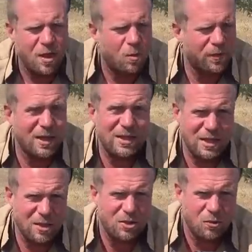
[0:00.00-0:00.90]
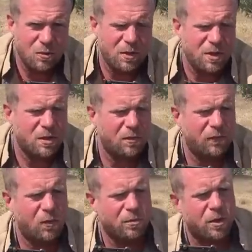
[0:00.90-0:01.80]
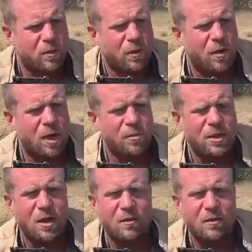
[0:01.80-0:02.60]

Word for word: What they did do is conform to the requirement